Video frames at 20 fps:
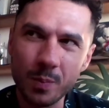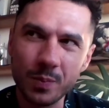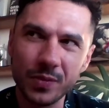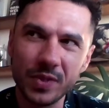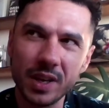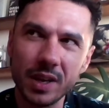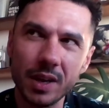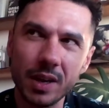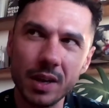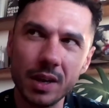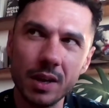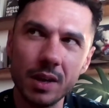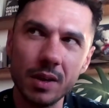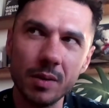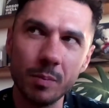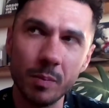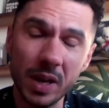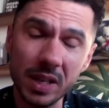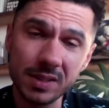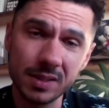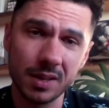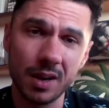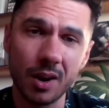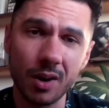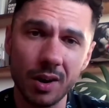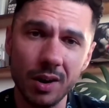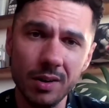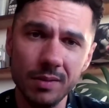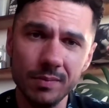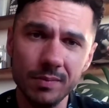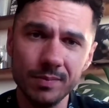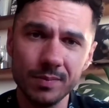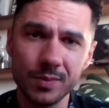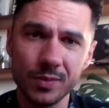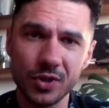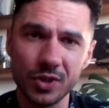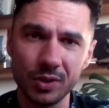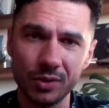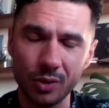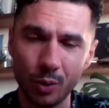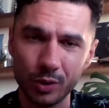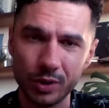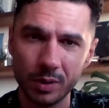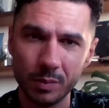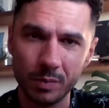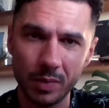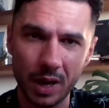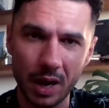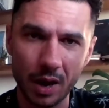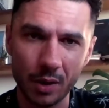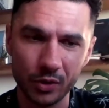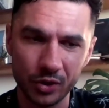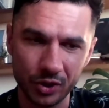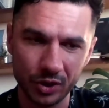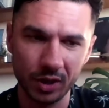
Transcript: They met Sarah. She told them how